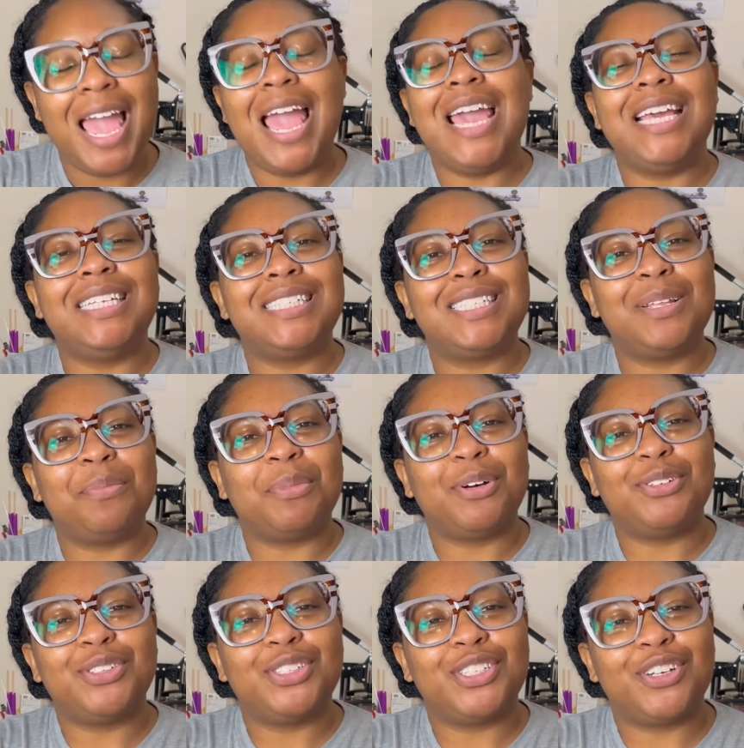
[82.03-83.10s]
it's the
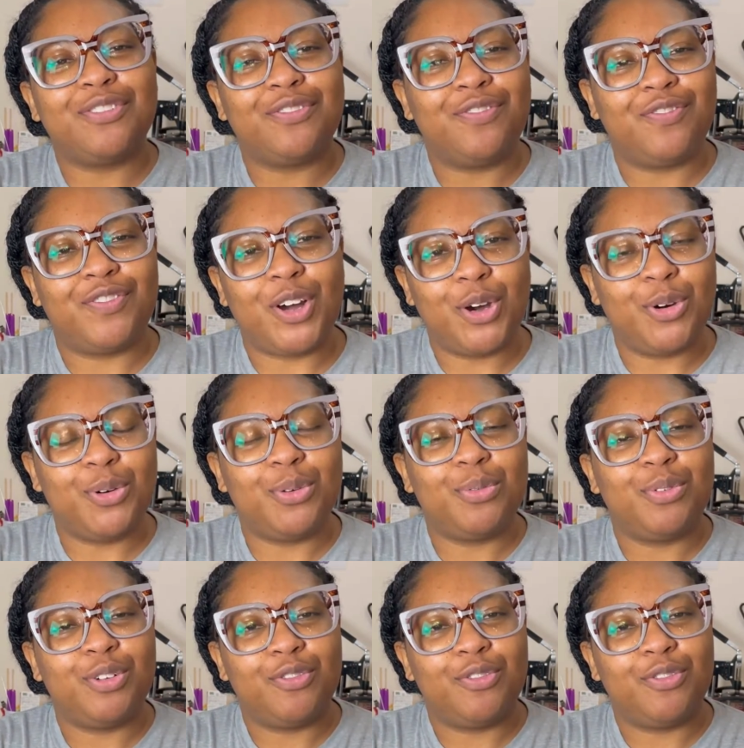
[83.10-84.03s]
most faux